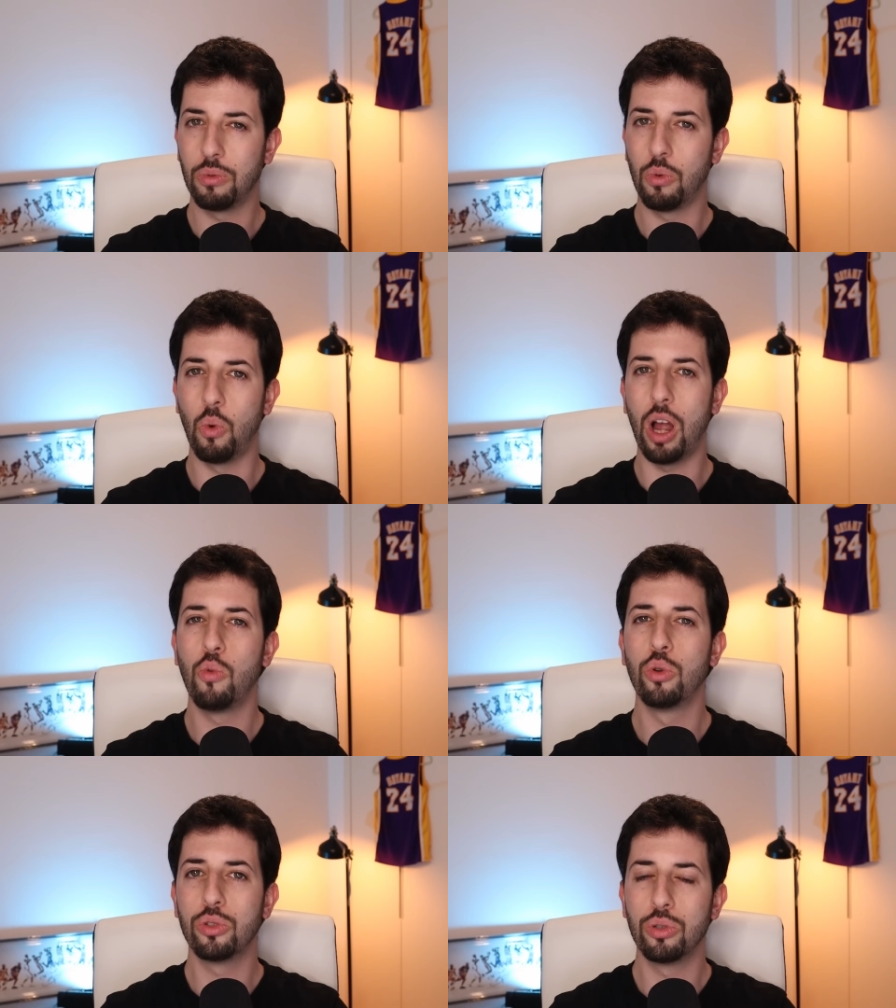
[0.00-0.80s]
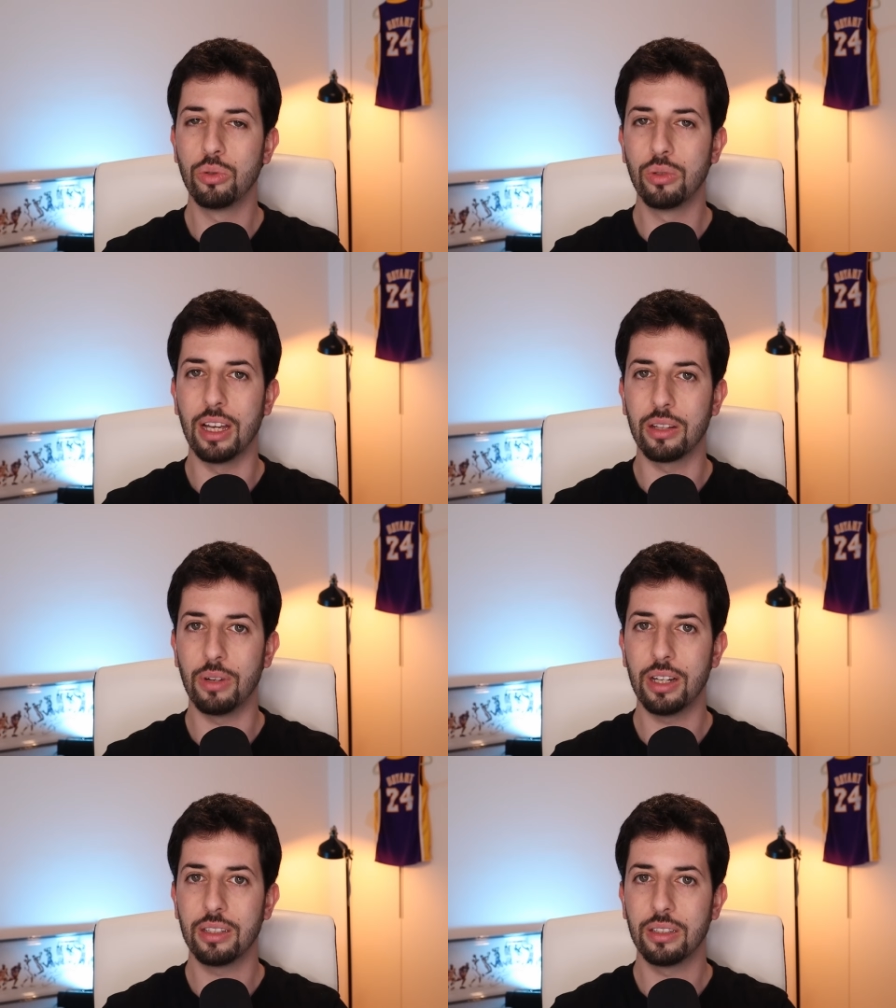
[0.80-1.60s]
Why wouldn't you do that,
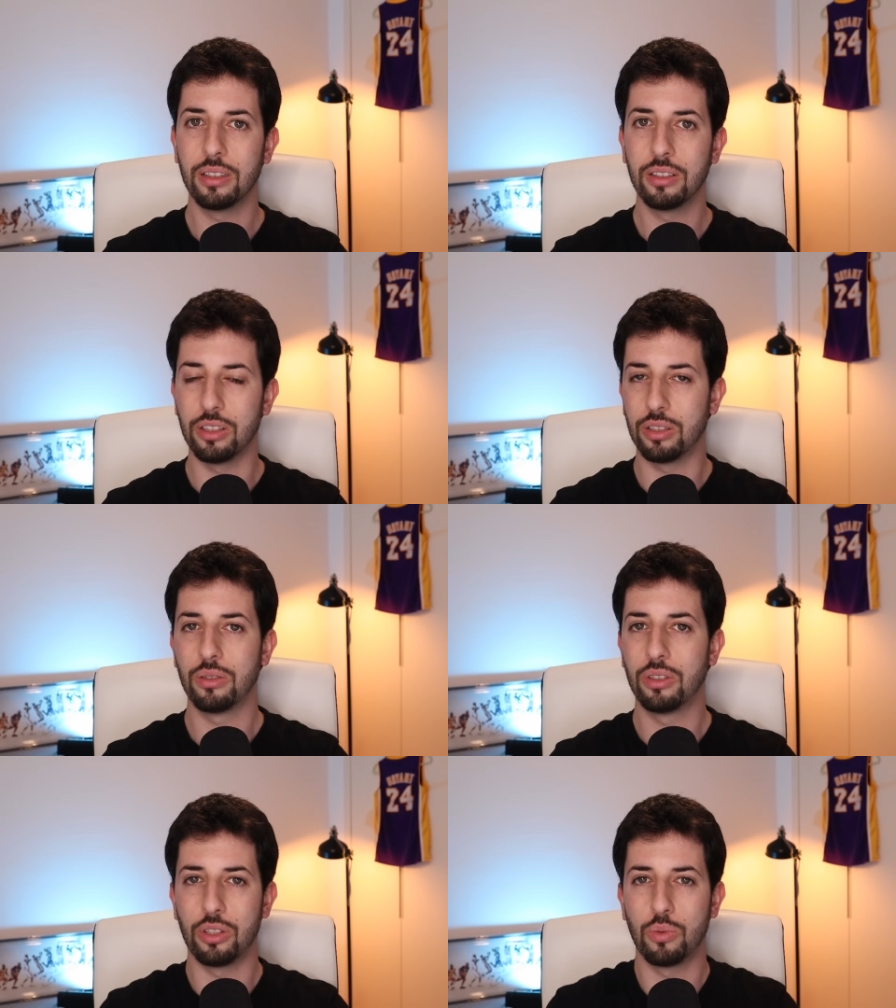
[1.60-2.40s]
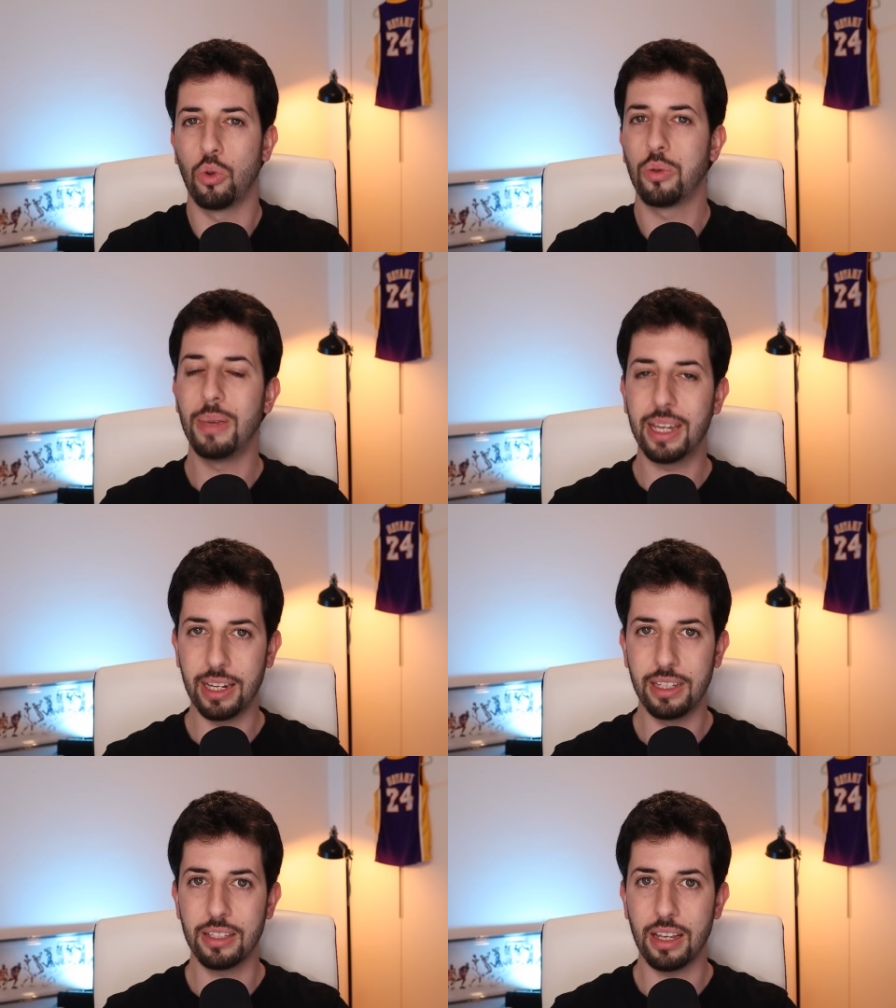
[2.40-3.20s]
right? Just won't make
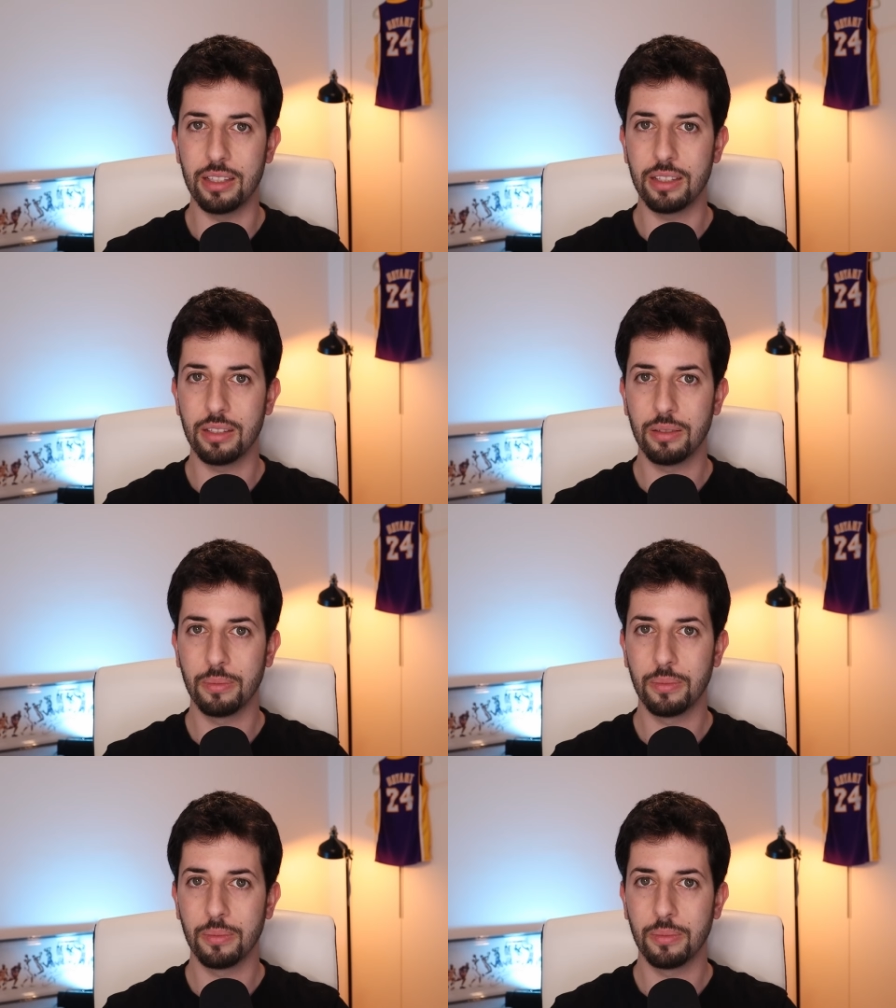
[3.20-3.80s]
any sense.